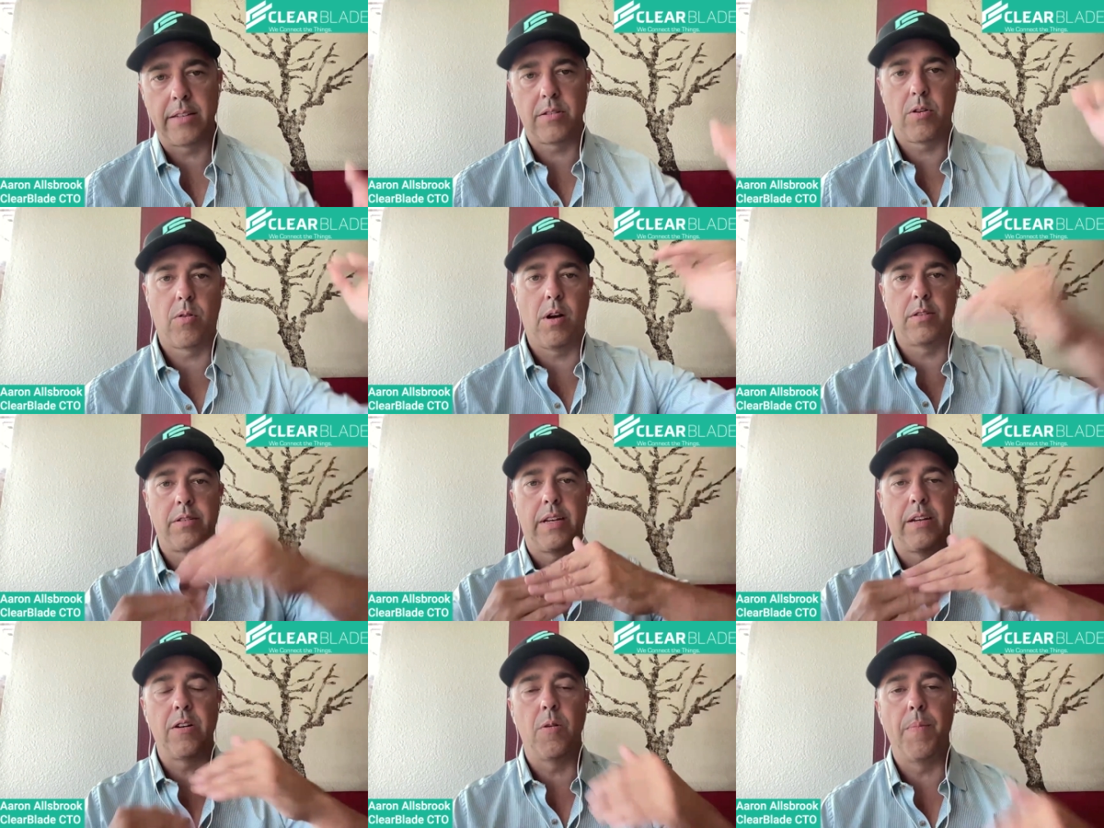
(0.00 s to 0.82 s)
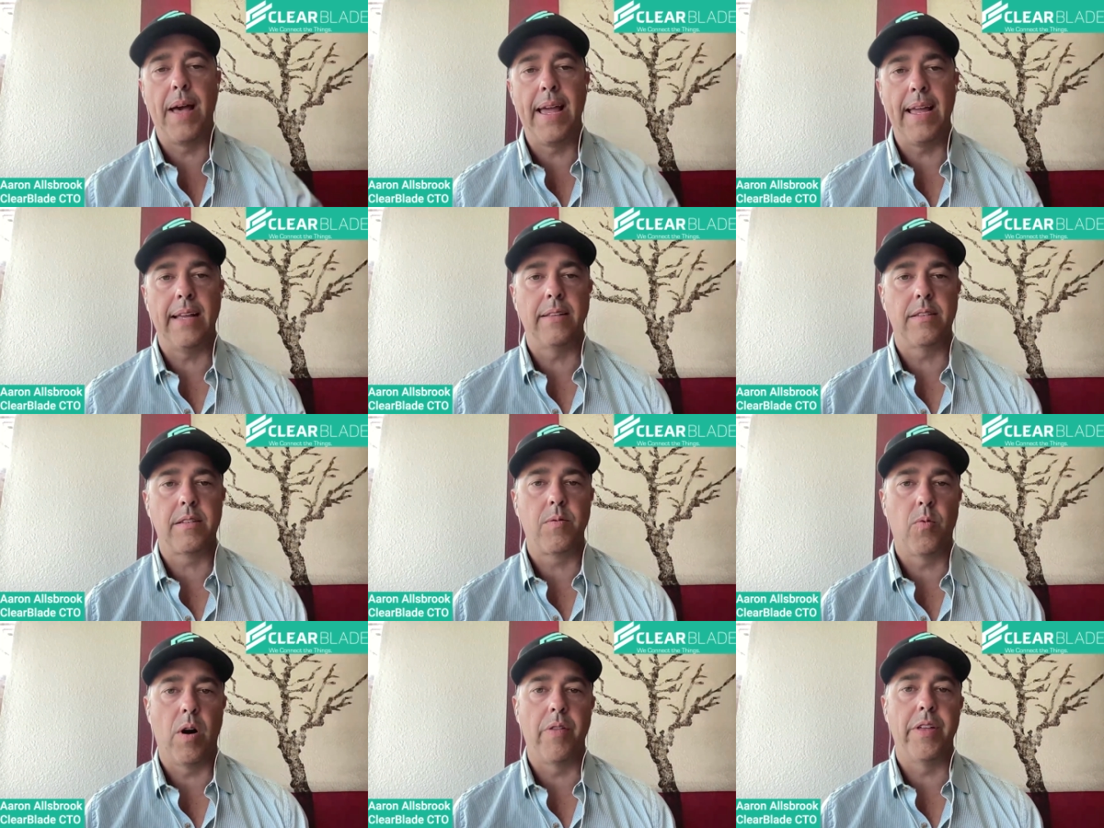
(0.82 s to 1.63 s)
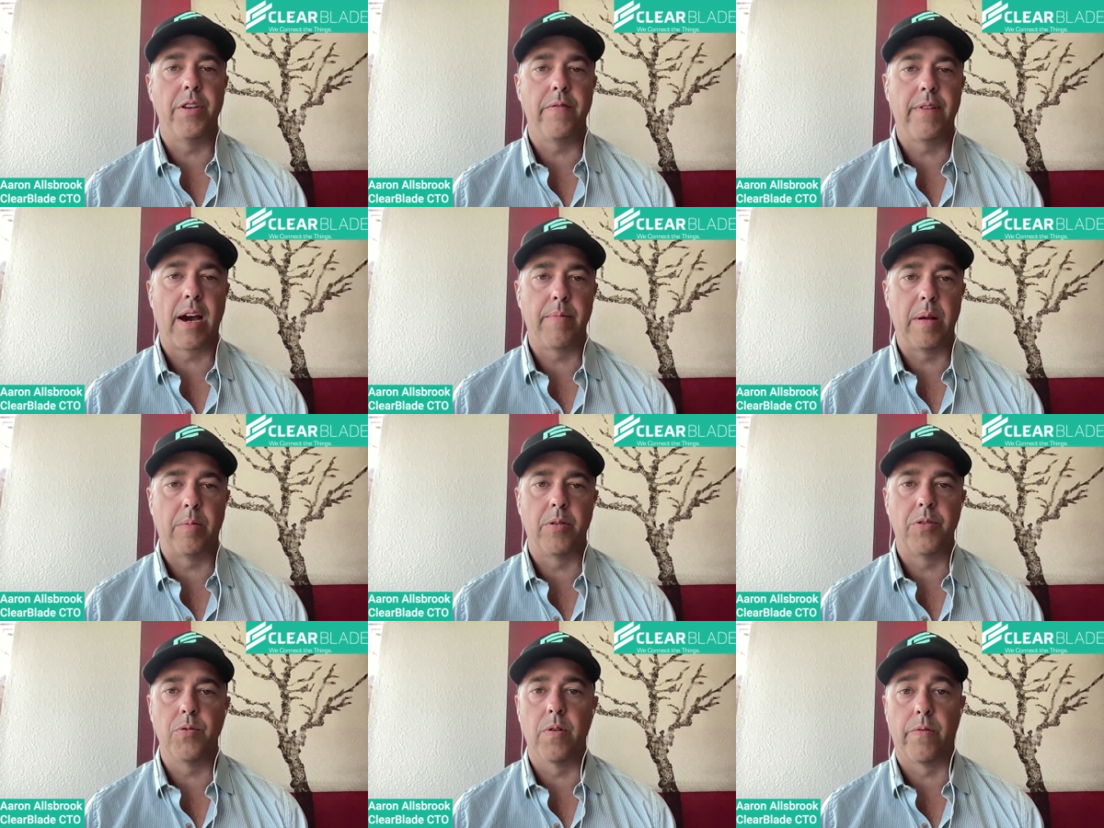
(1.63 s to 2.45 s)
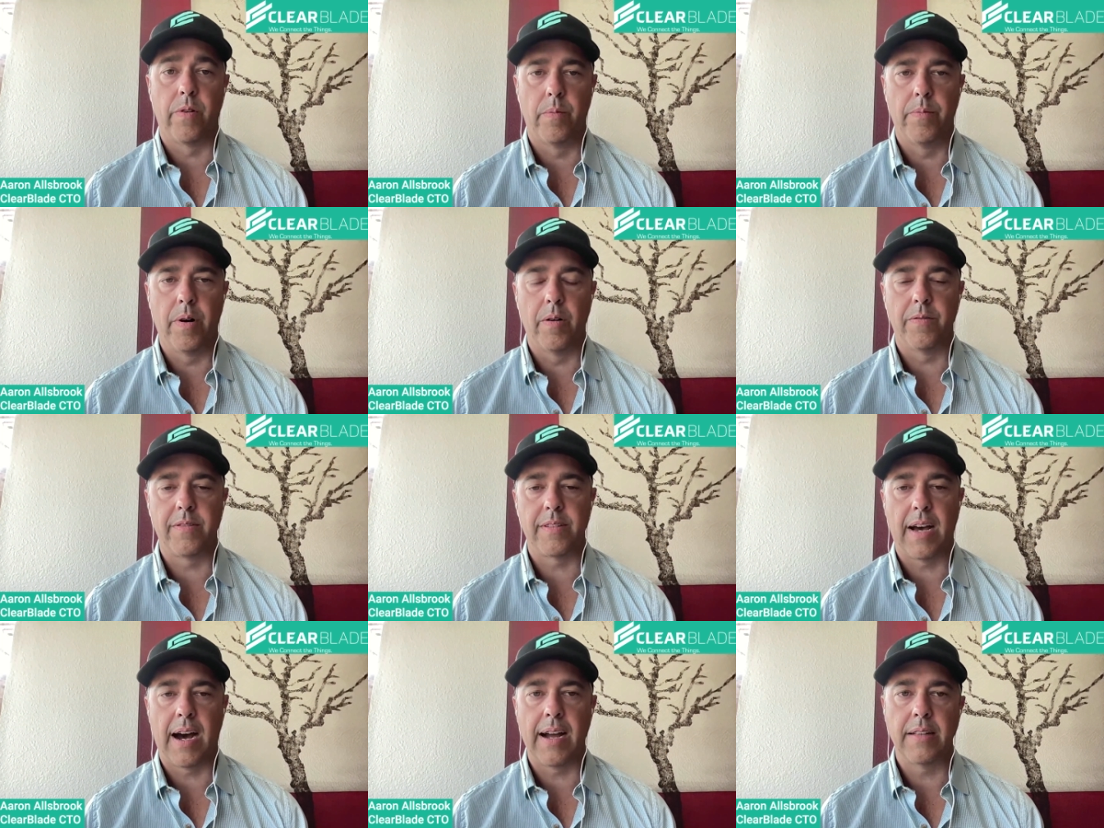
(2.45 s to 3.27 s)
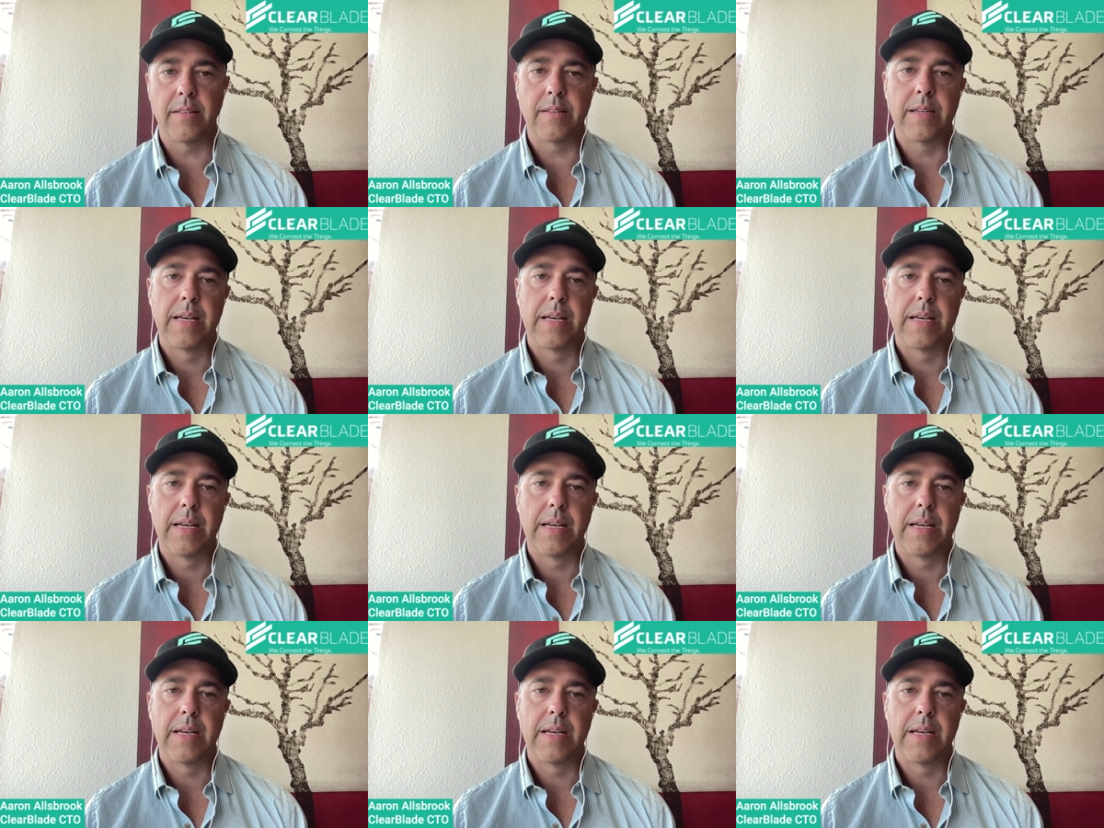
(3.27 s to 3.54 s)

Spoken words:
crossing domains. Well, then you've got to be able to do it for both sides.